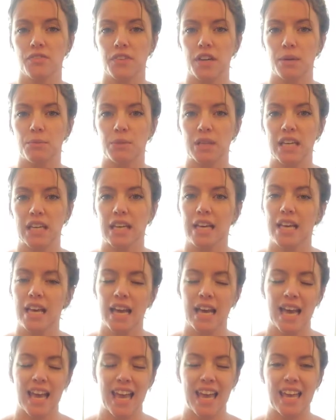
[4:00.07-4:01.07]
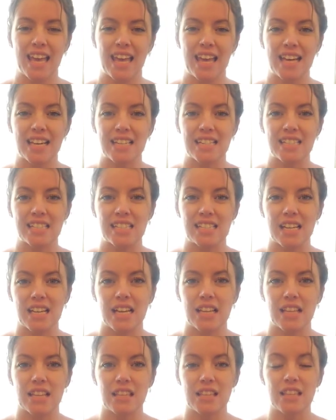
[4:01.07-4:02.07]
family, and
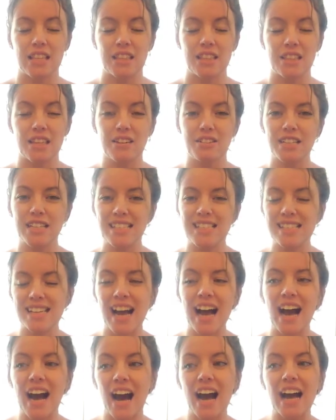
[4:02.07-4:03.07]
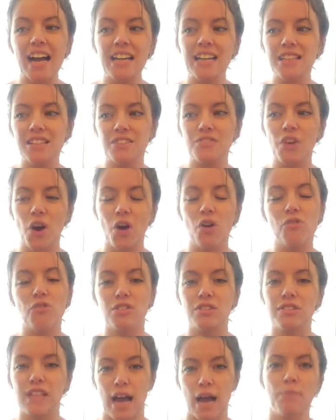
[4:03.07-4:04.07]
the theories kind of
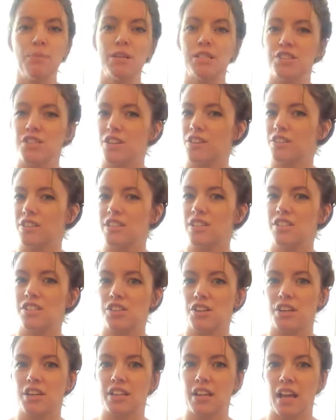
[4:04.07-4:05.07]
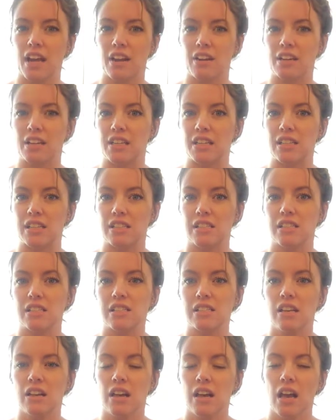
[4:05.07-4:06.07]
overlap each other in certain
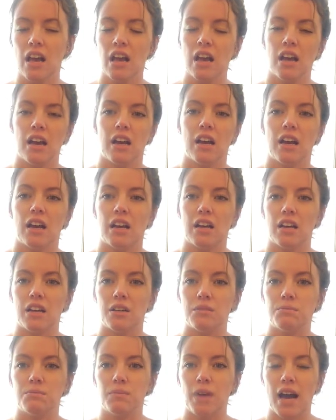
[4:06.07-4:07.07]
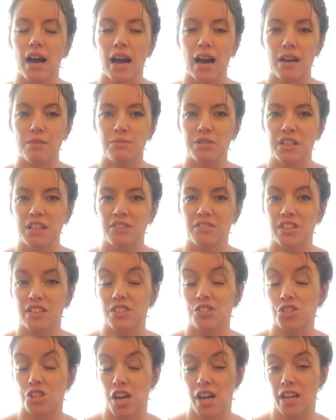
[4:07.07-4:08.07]
areas. I believe
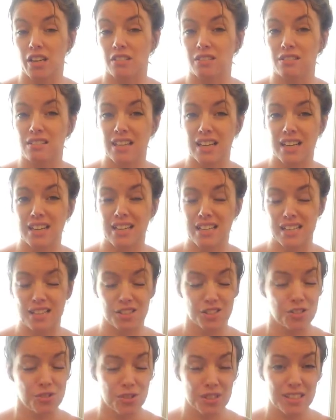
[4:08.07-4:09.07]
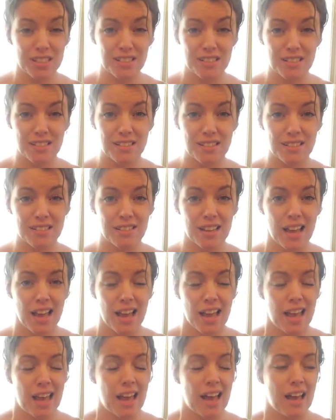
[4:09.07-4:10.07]
in child-led interests,
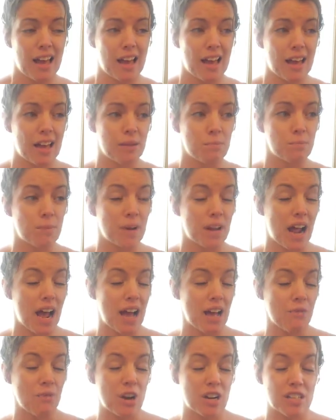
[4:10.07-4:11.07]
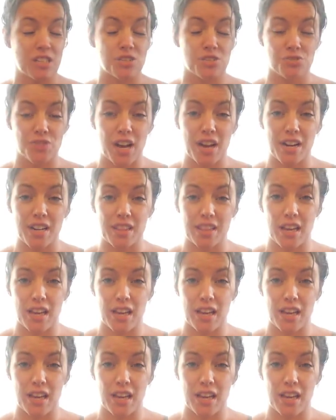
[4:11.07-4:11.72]
but I want to direct them.